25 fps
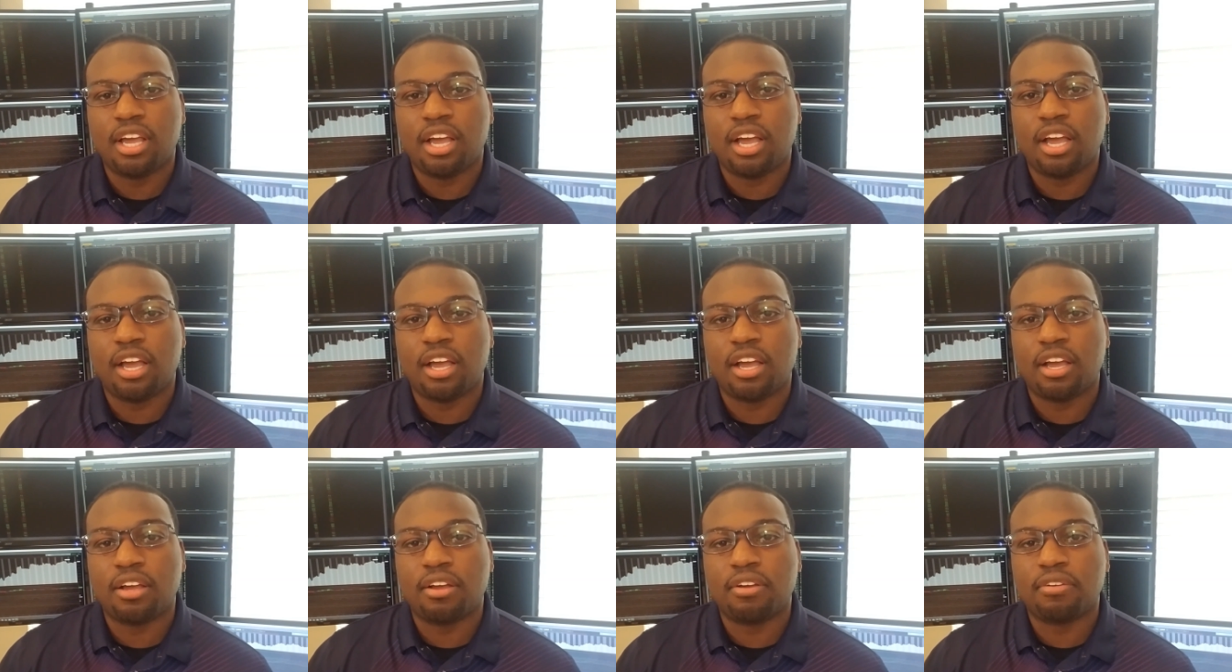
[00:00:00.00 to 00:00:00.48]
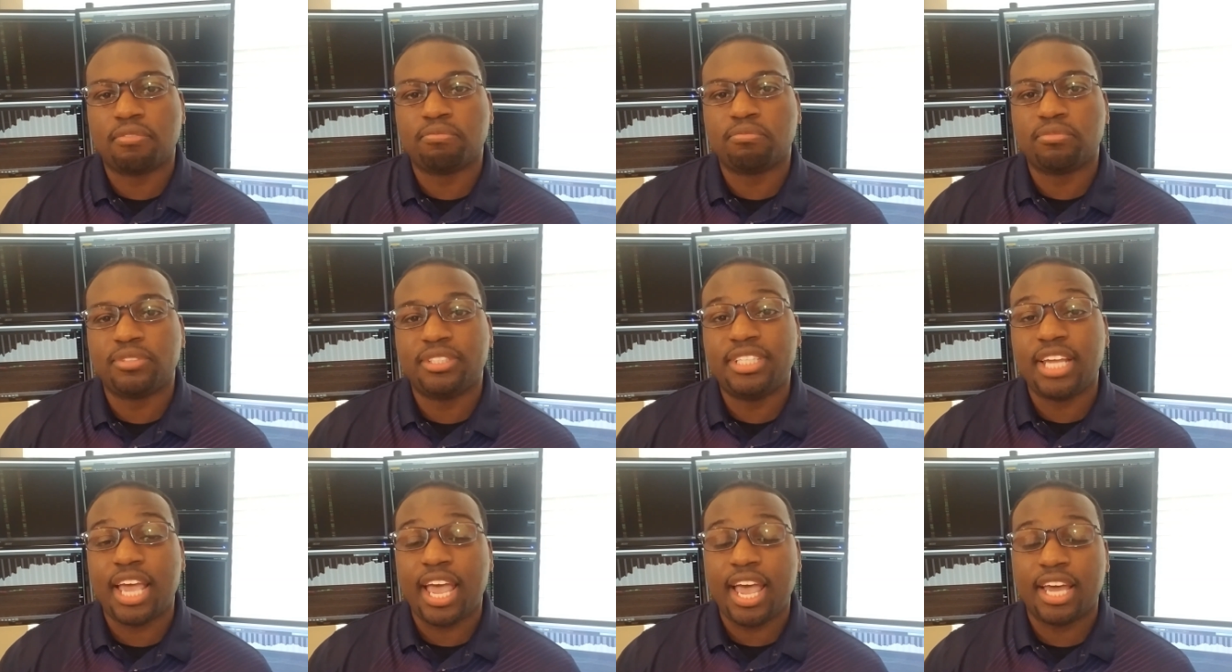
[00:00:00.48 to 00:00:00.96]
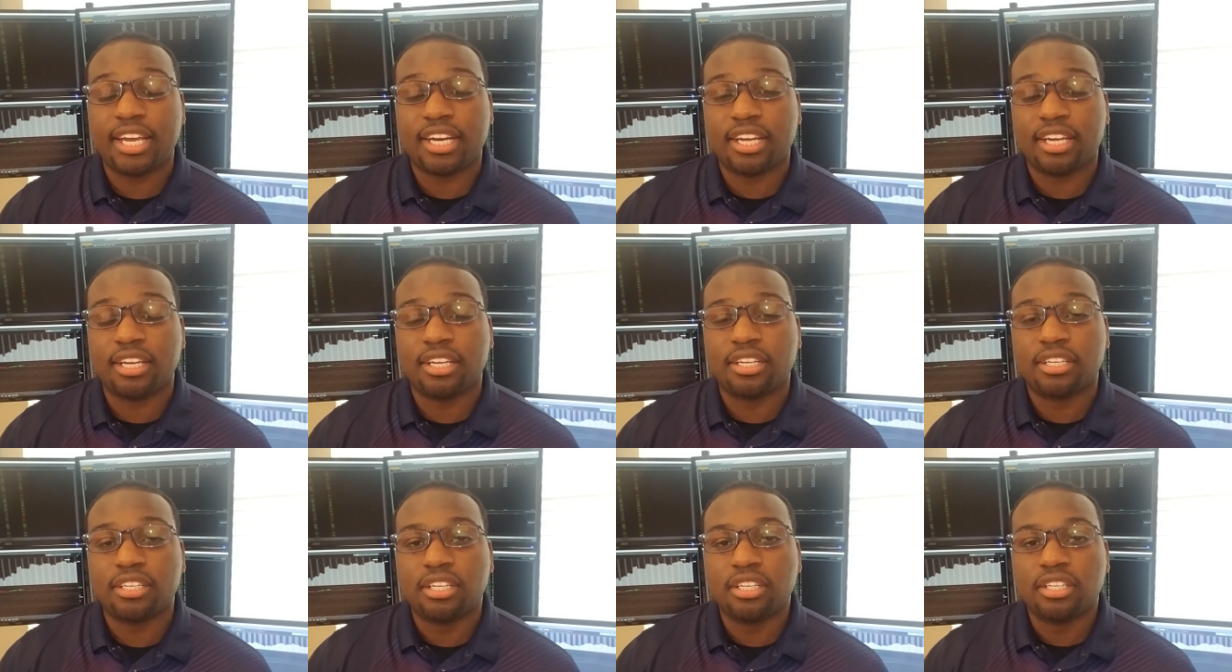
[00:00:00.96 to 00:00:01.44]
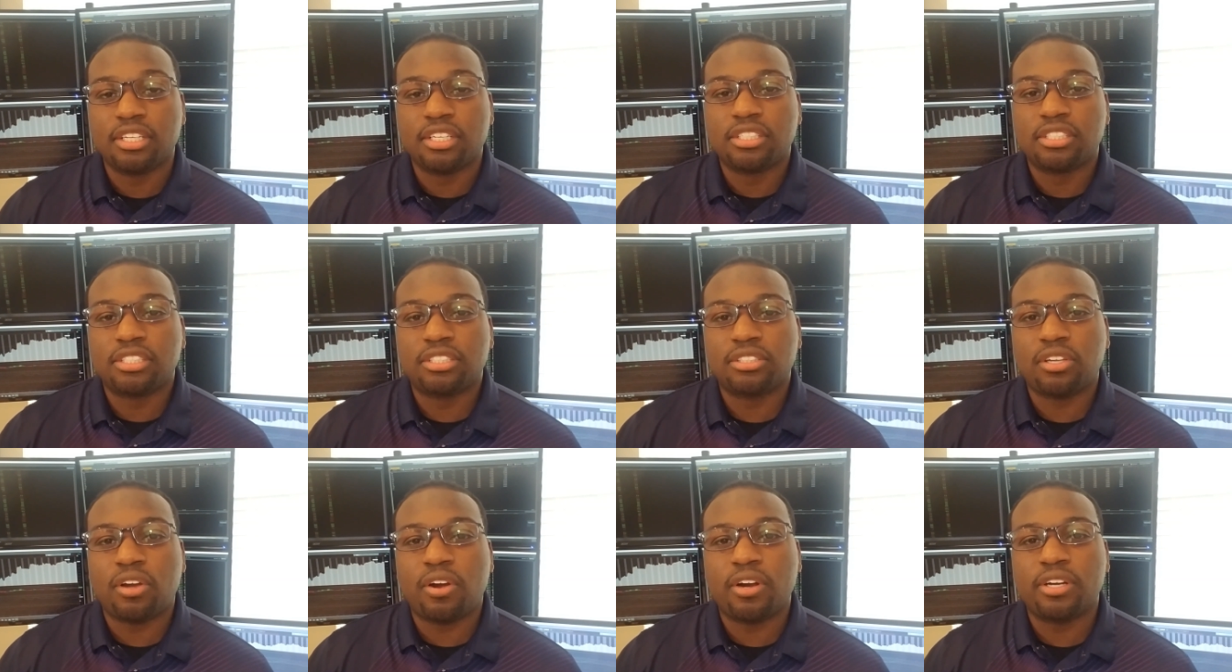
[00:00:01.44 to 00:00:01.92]
data
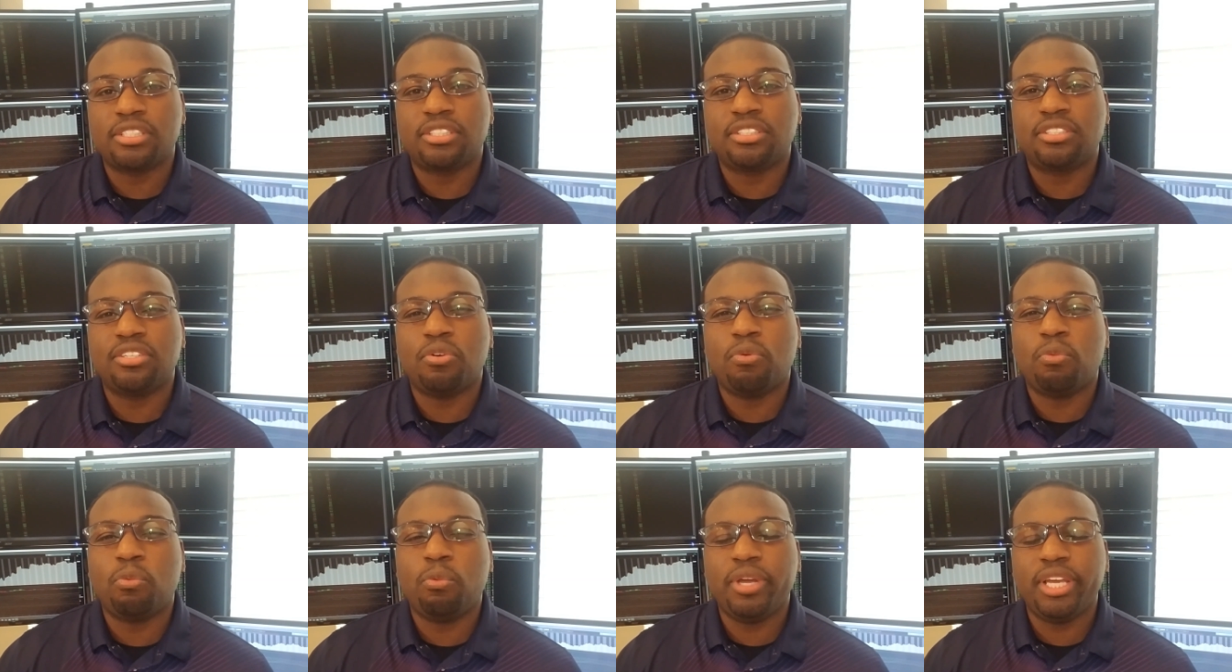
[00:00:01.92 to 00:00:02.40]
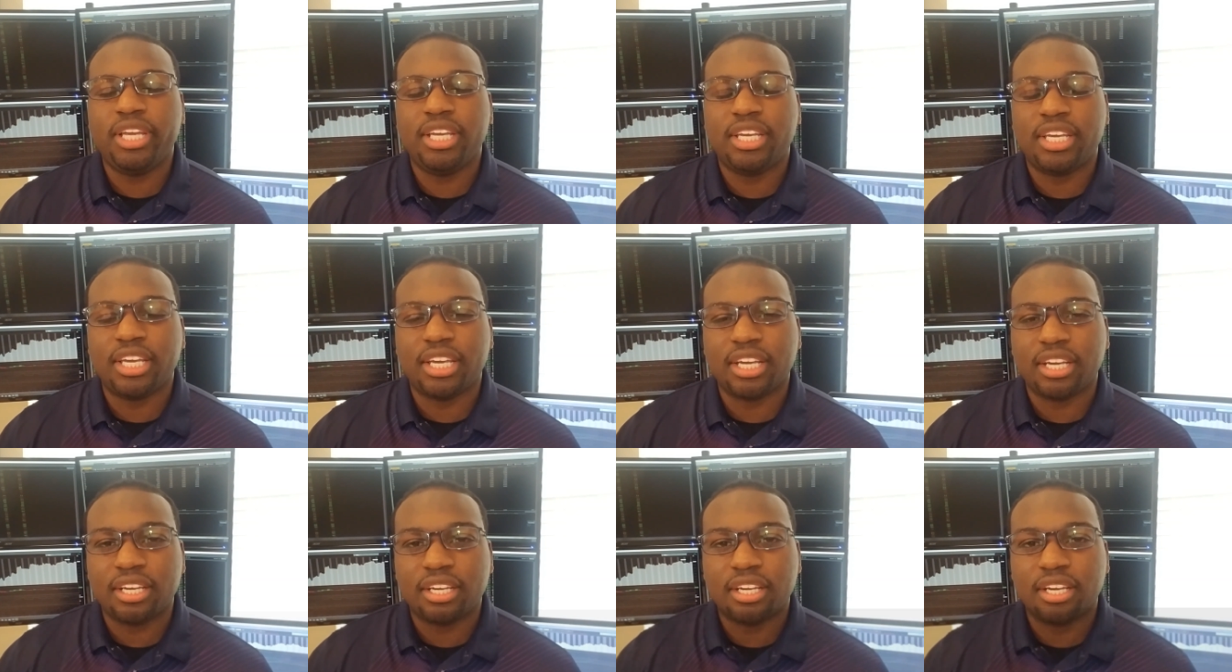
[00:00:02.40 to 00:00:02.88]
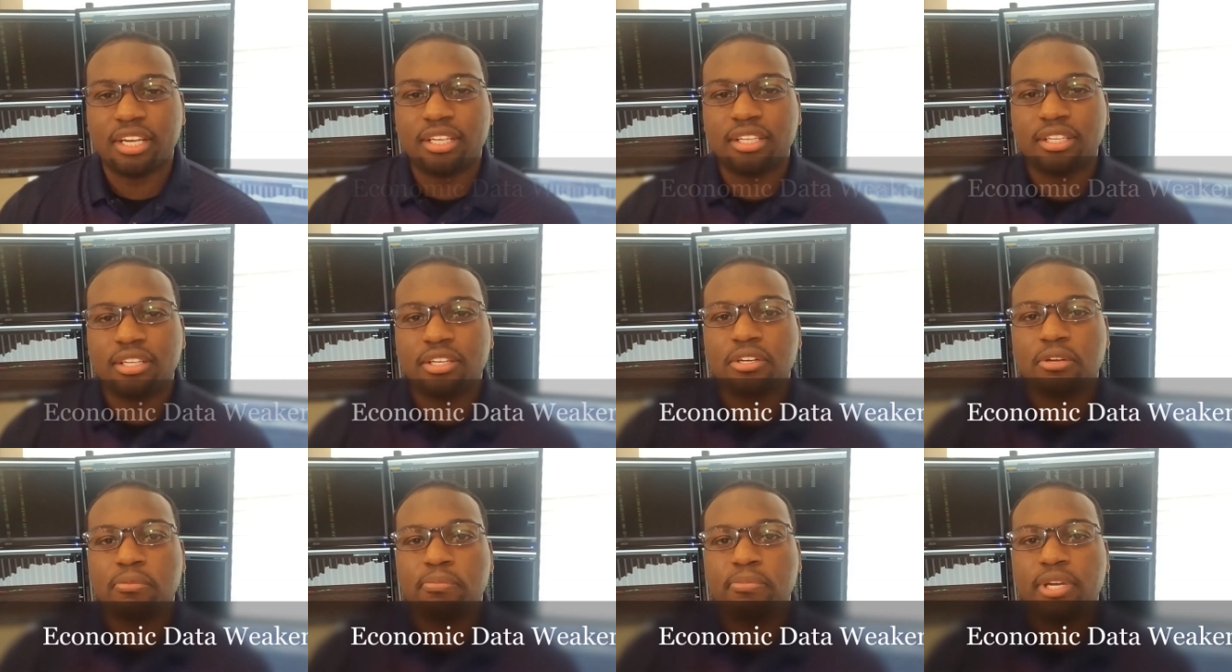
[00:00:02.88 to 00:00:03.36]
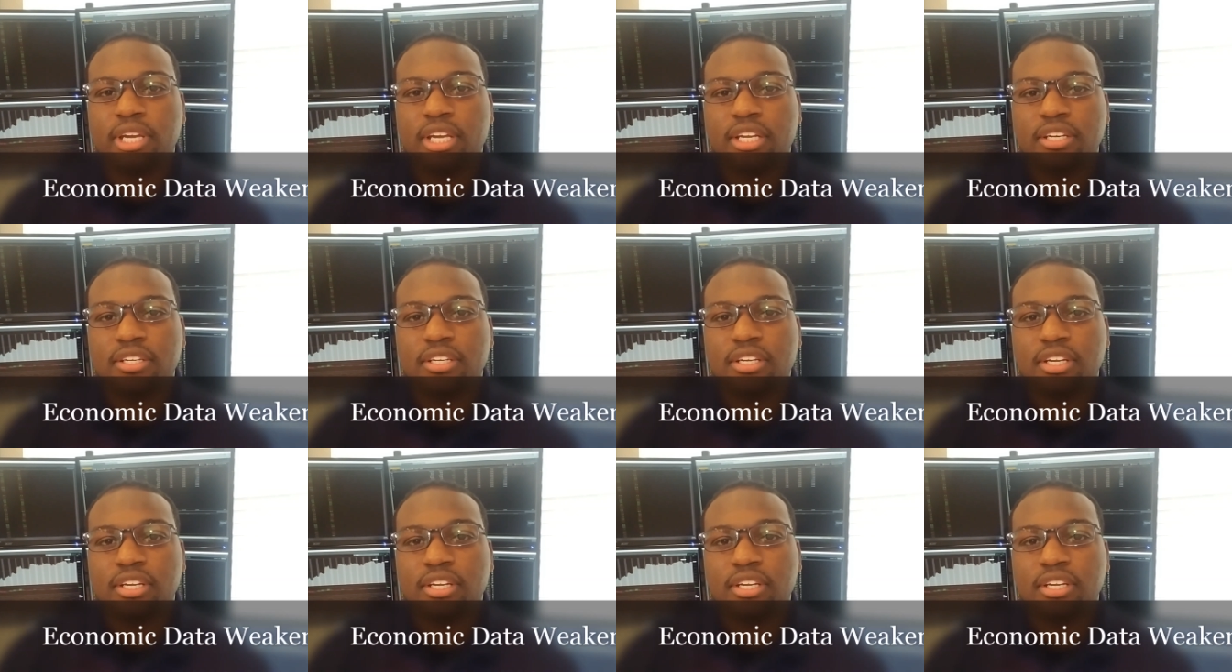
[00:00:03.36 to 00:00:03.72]
starts to weaken a little bit.